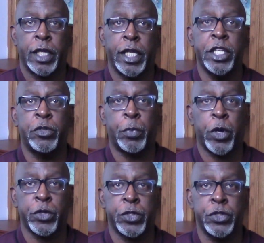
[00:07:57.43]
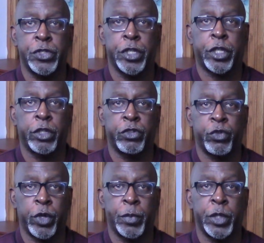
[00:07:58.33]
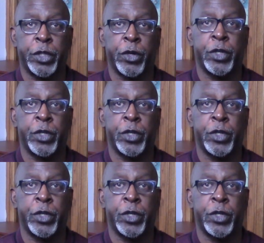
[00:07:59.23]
each person should contribute their